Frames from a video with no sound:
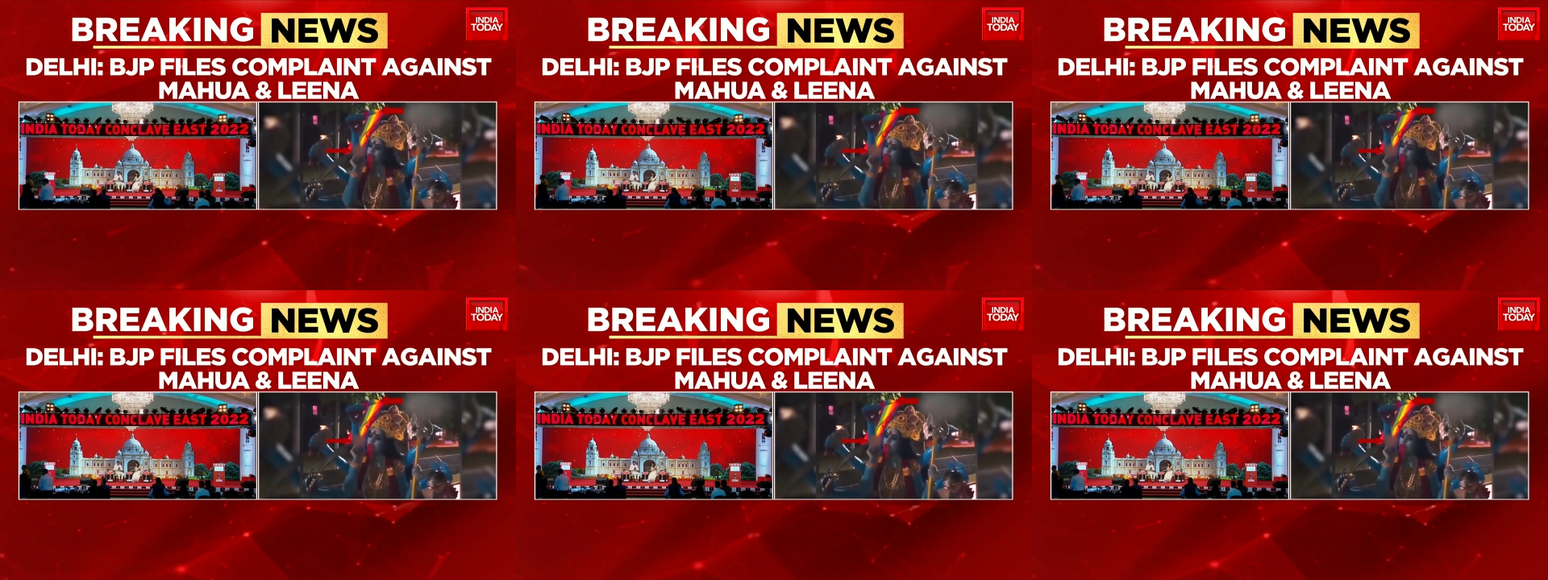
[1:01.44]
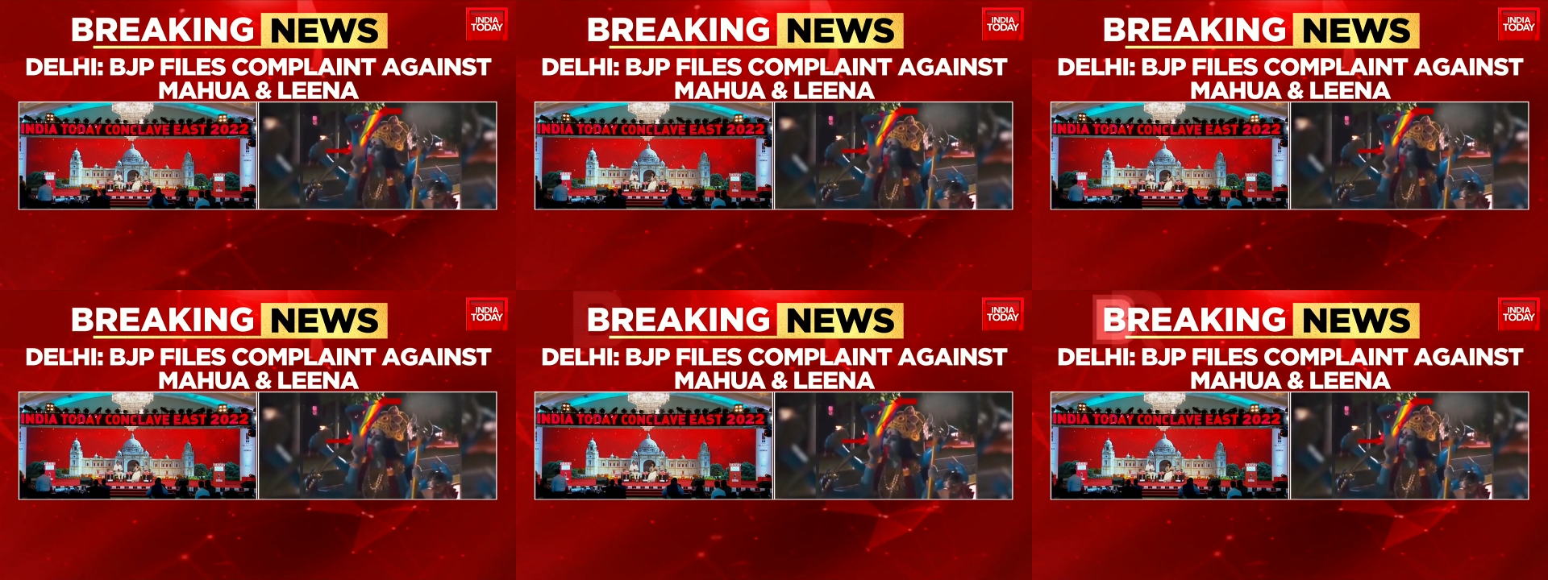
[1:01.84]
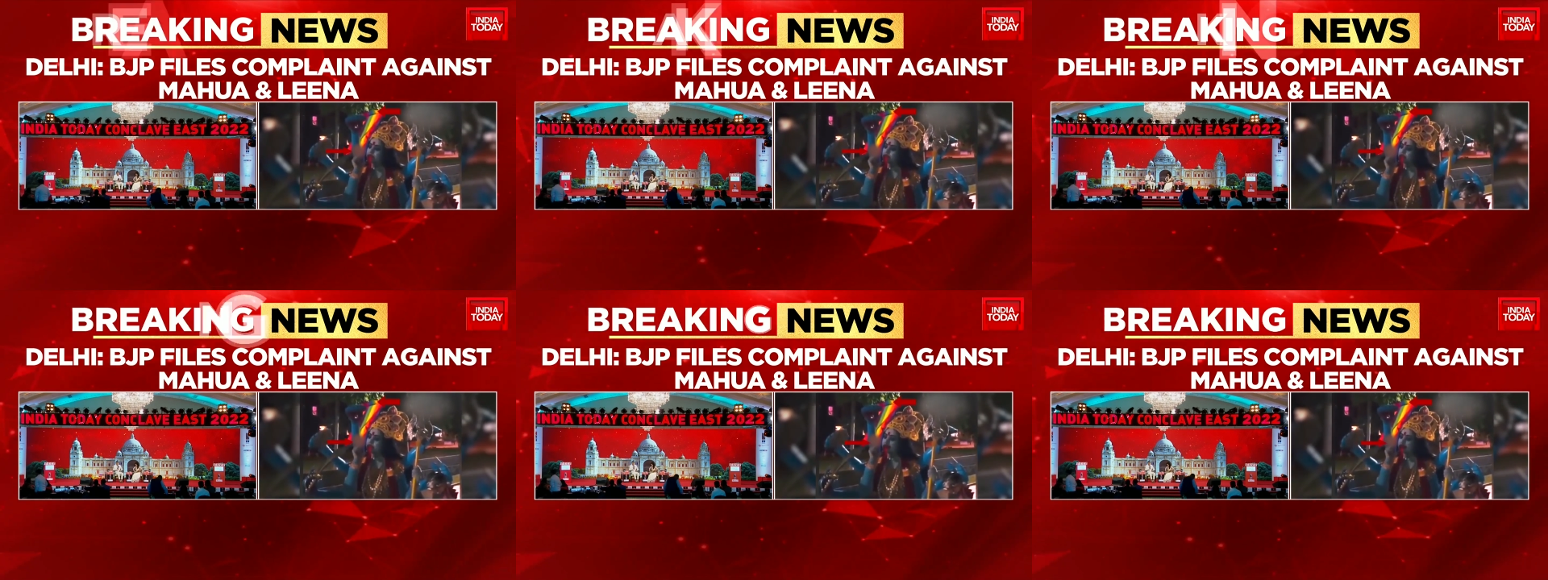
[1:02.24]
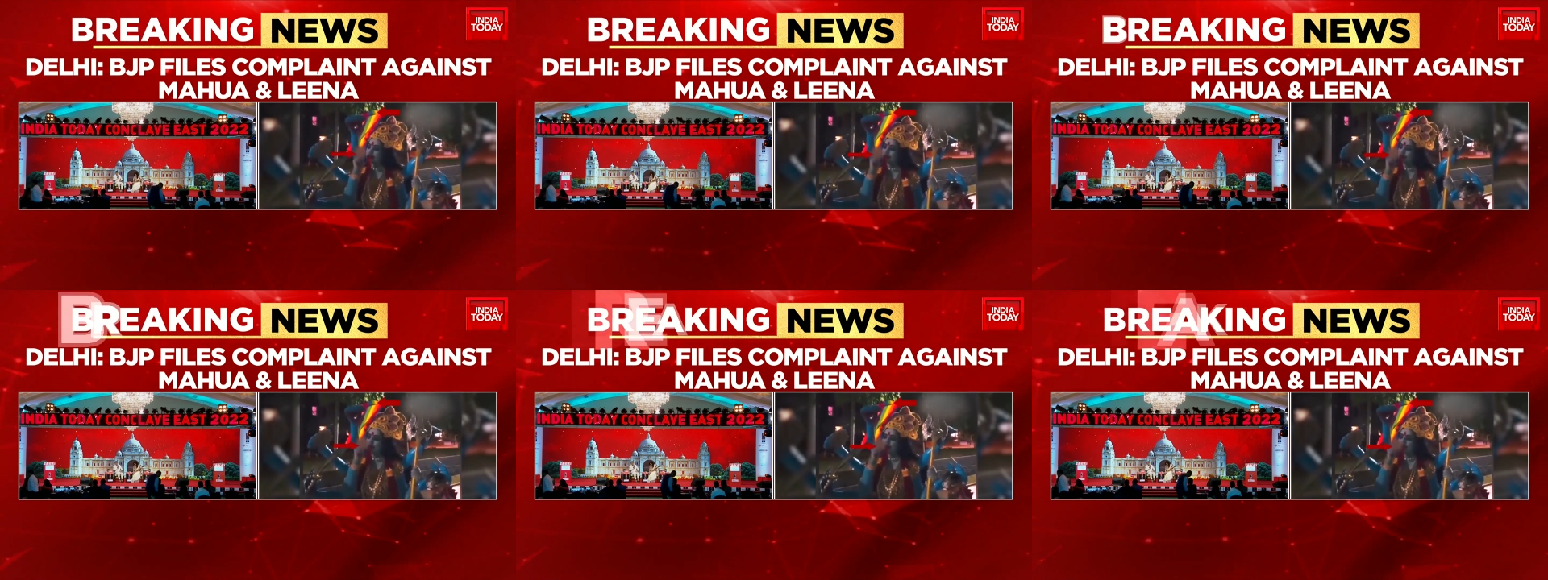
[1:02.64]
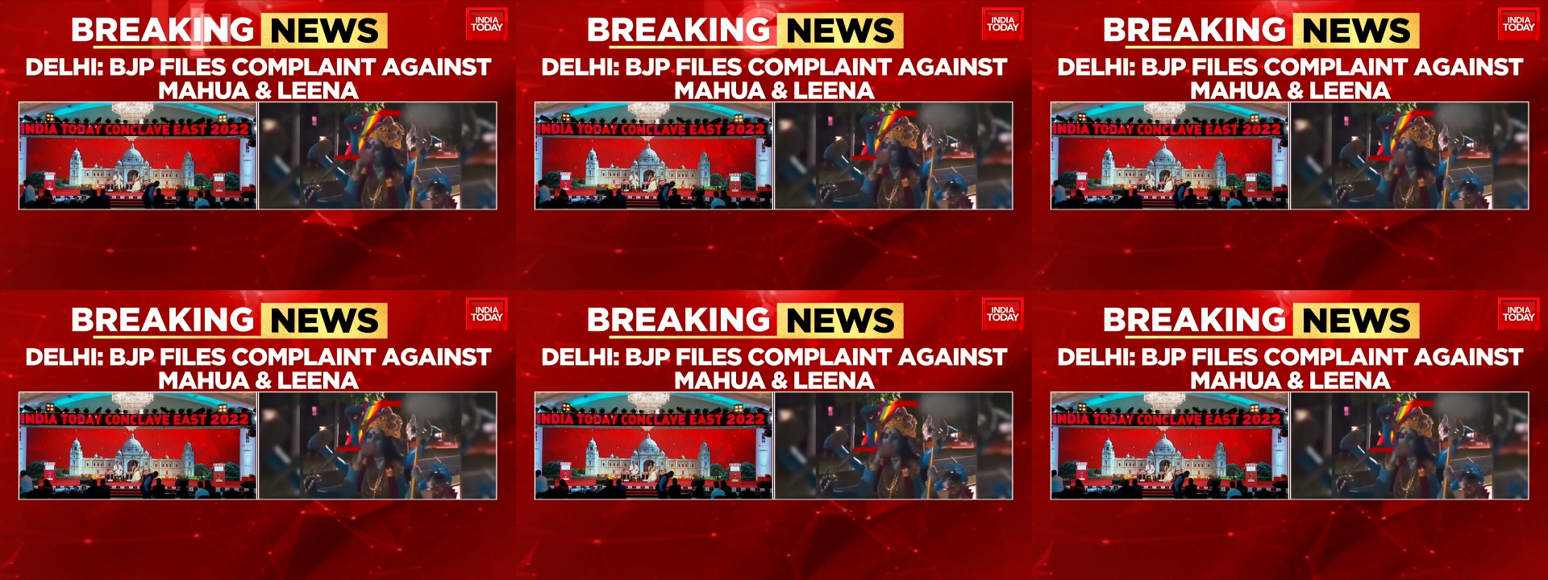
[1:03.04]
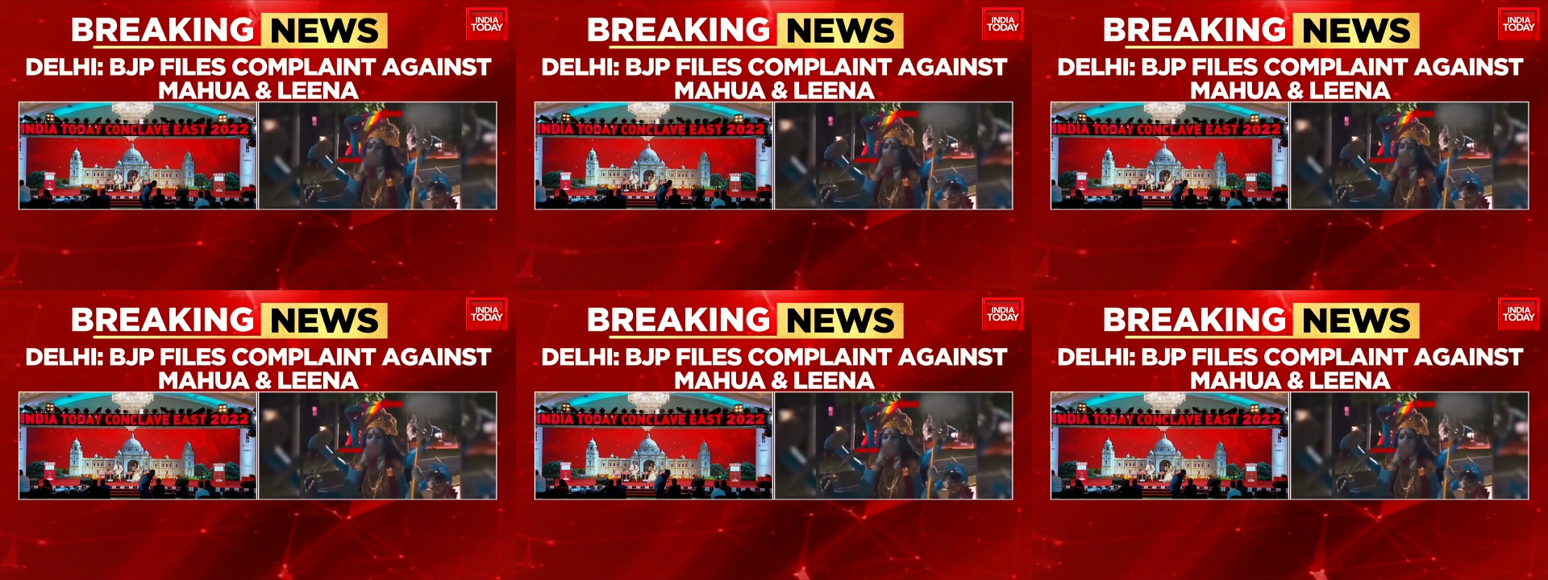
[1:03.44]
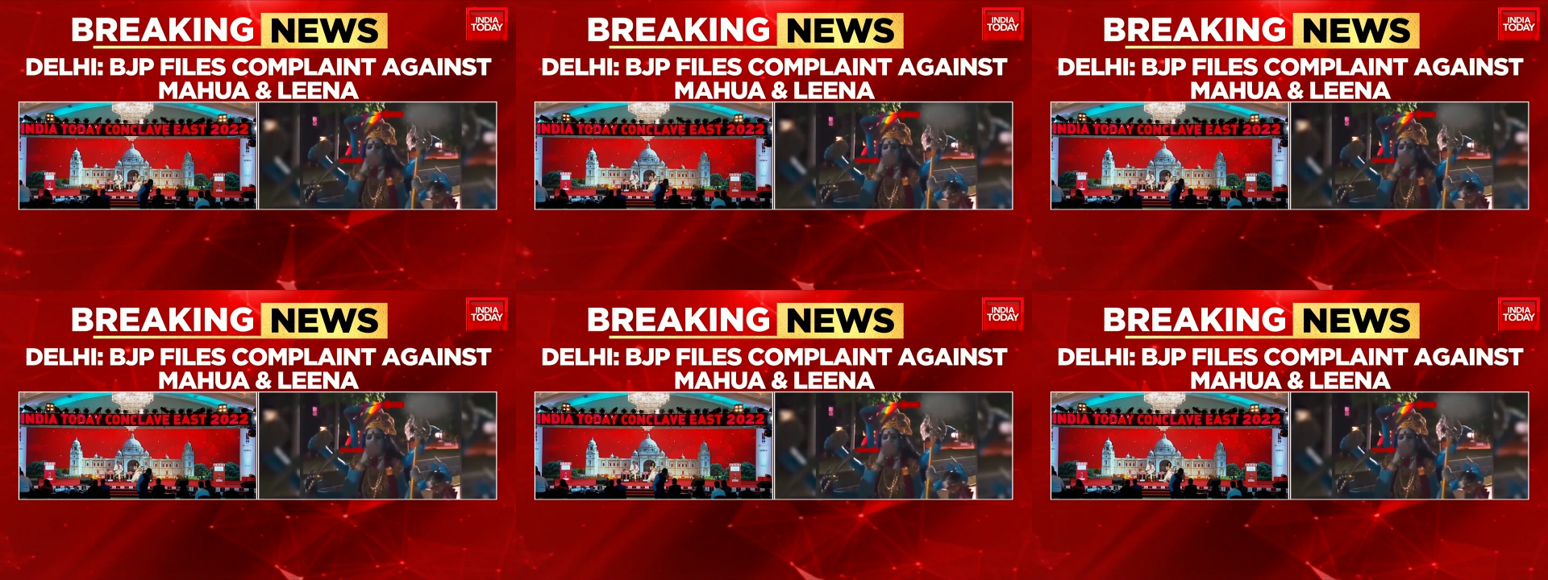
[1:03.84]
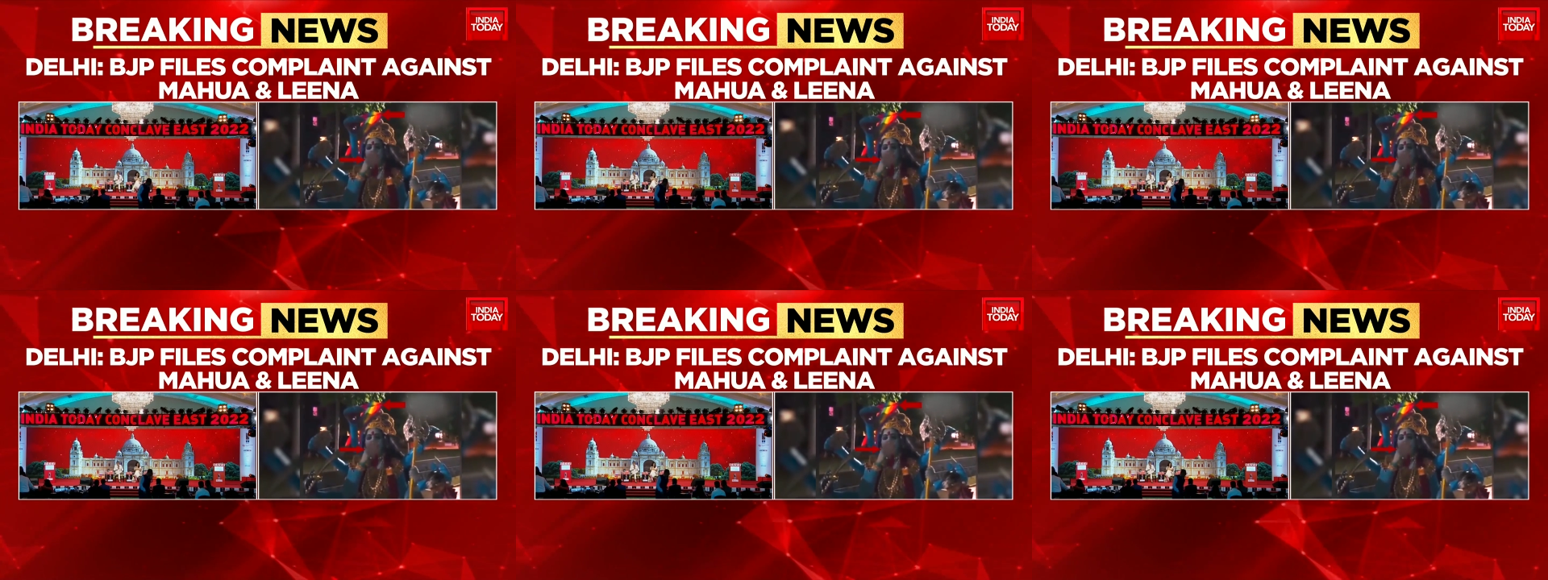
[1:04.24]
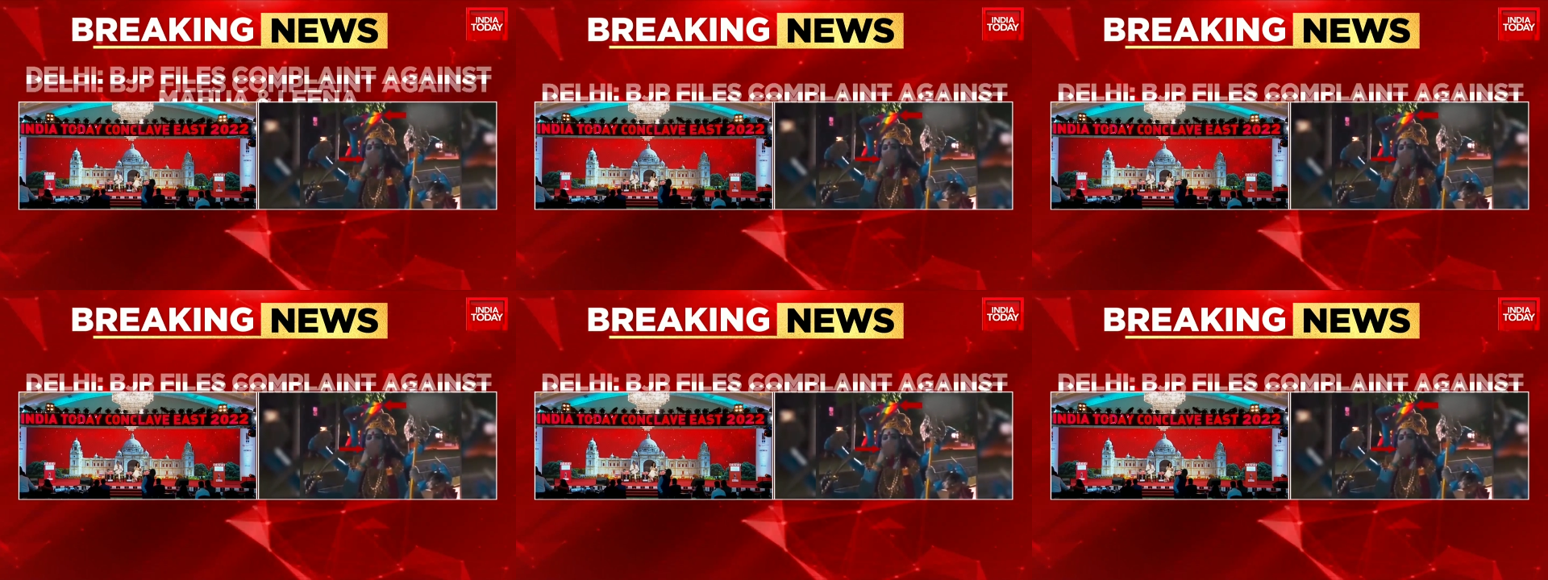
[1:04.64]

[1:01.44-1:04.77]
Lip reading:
[unreadable: no face in view]